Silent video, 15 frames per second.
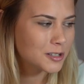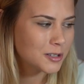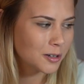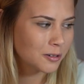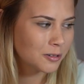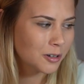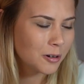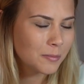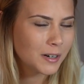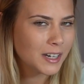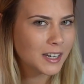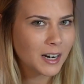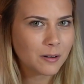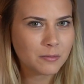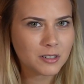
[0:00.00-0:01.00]
So not
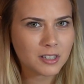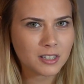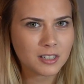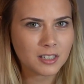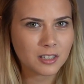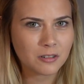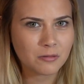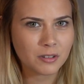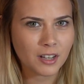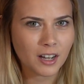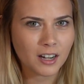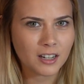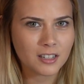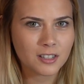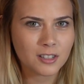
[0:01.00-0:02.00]
many cameras can deal with
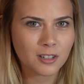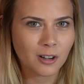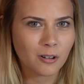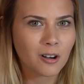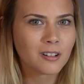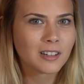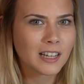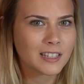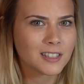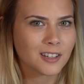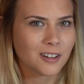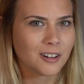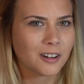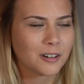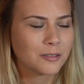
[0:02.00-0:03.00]
that, so I'll let
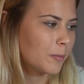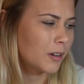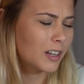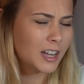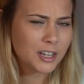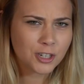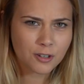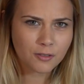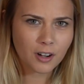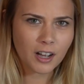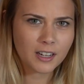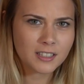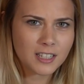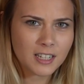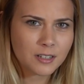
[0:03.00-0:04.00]
it off. Unless you've
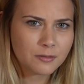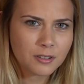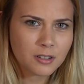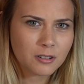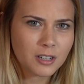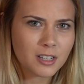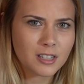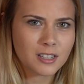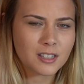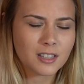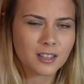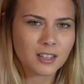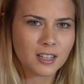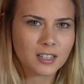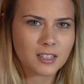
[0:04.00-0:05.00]
got ND filters
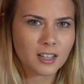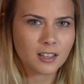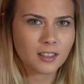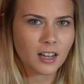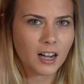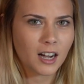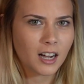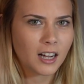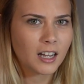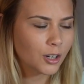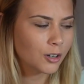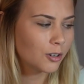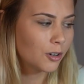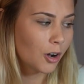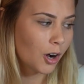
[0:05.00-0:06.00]
and things like that,
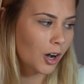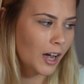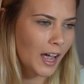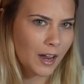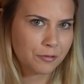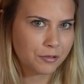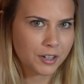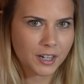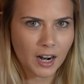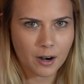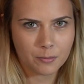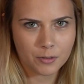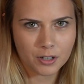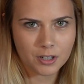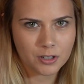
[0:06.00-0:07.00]
not every
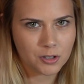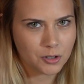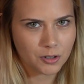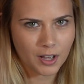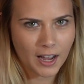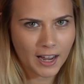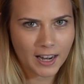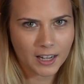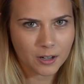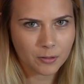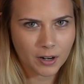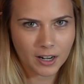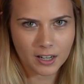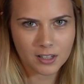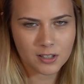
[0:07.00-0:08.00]
camera can do that
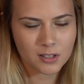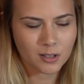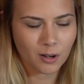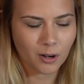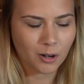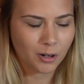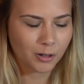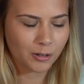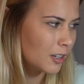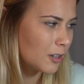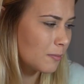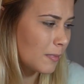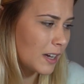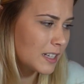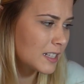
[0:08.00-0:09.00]
anyway. So
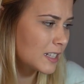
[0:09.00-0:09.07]
you may